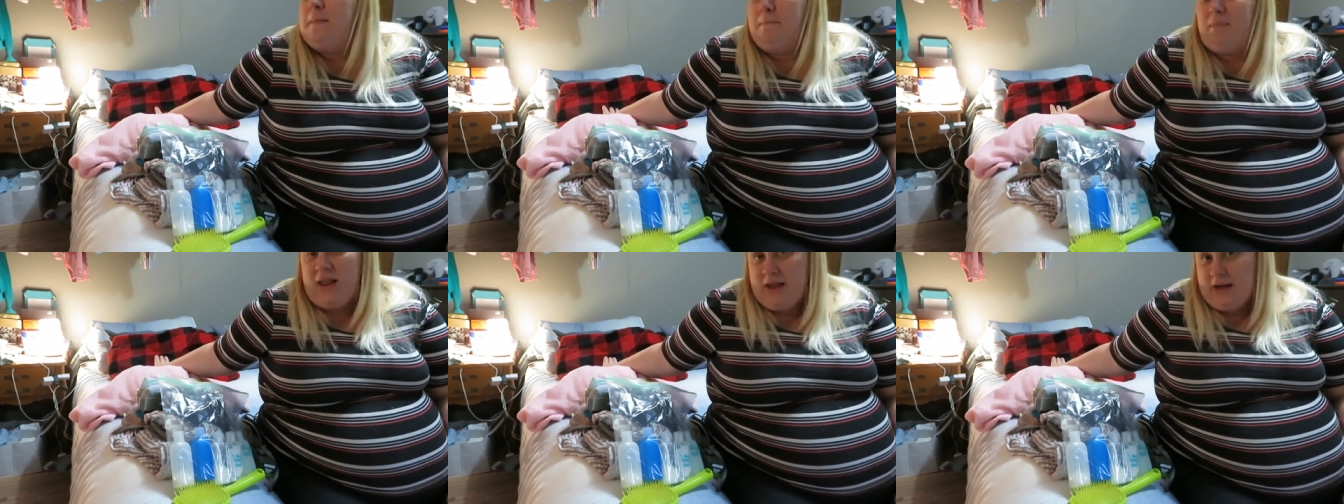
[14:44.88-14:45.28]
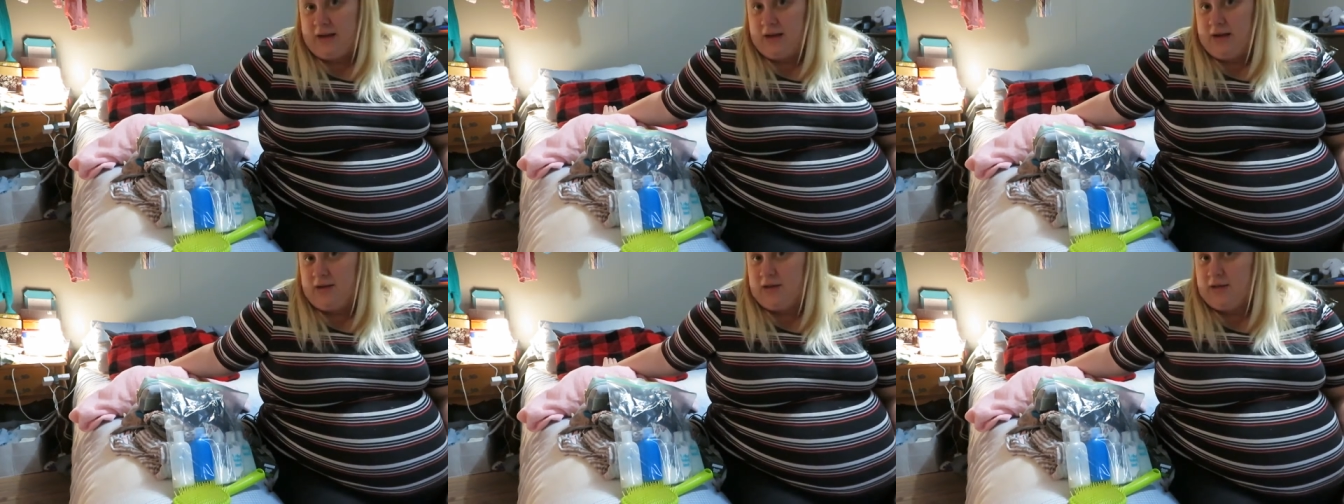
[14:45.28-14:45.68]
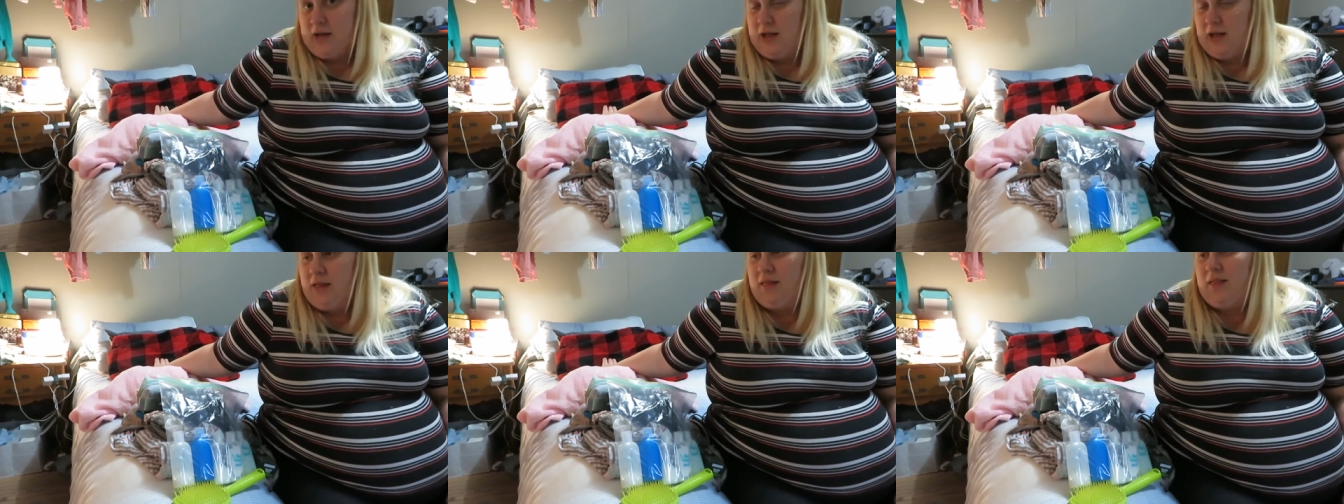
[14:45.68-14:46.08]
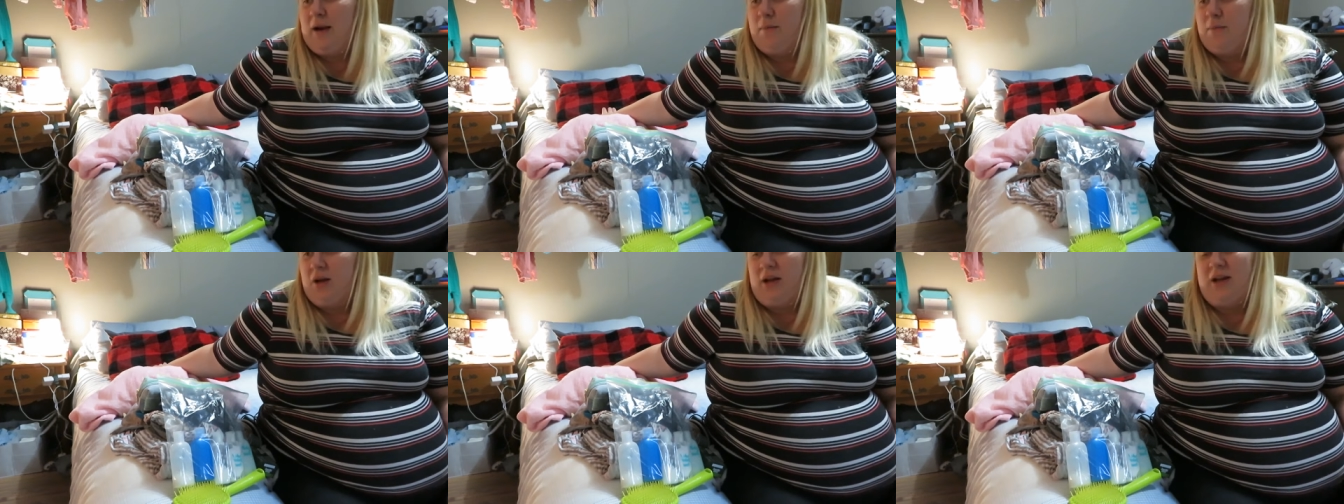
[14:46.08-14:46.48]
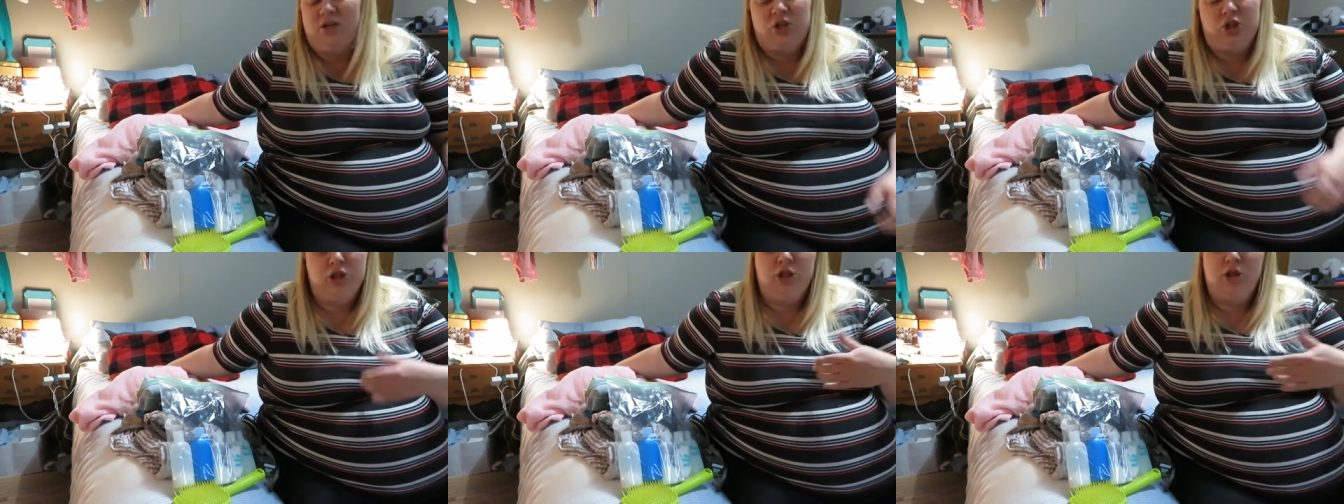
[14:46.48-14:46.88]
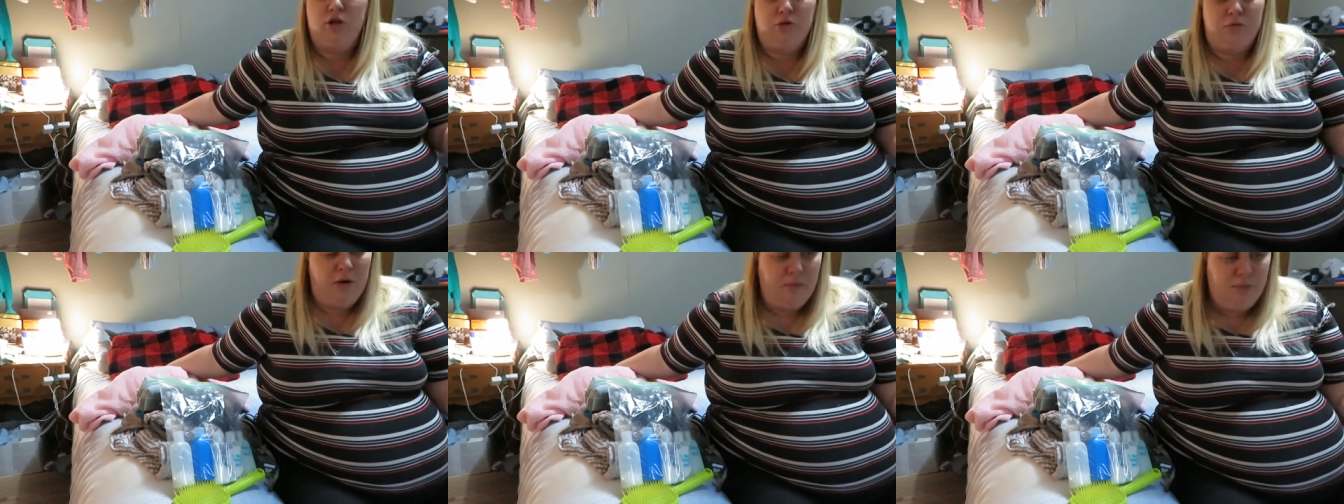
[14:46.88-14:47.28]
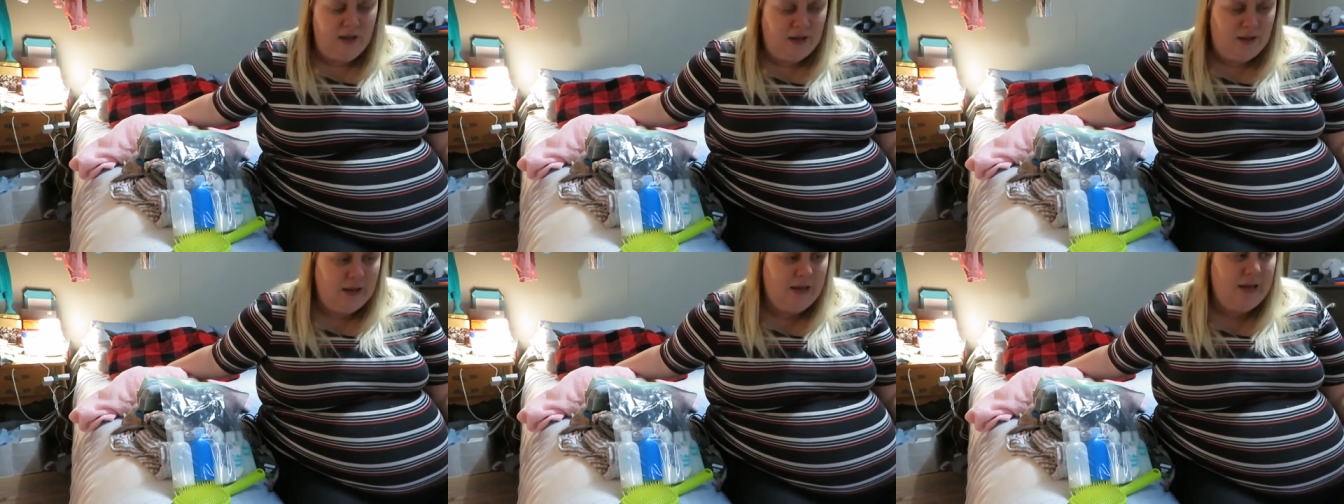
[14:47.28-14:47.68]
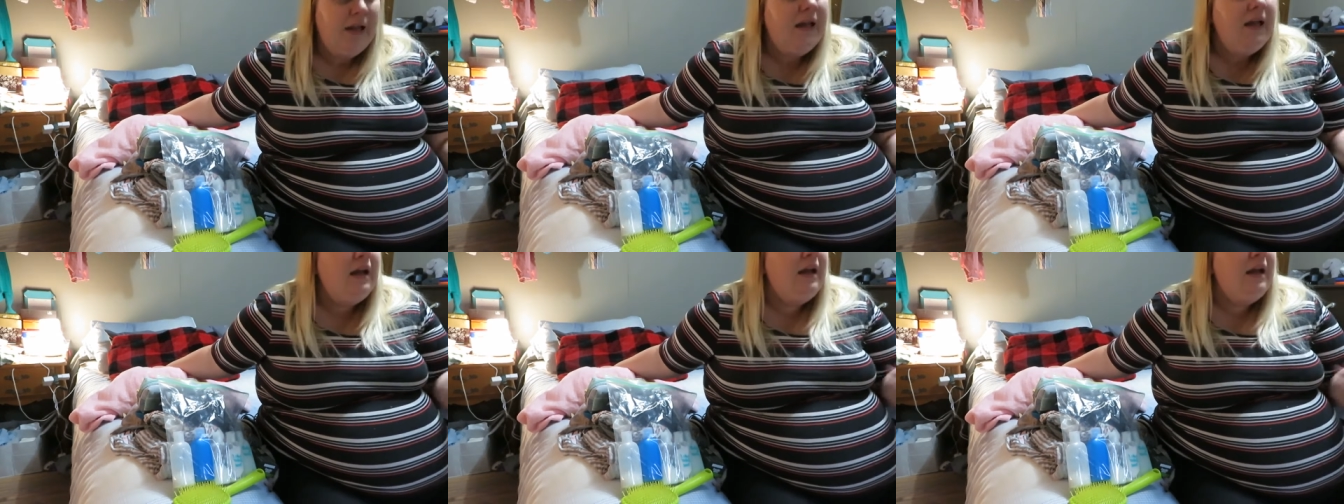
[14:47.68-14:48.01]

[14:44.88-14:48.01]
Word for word: blanket that I'm bringing. It's just a throw blanket.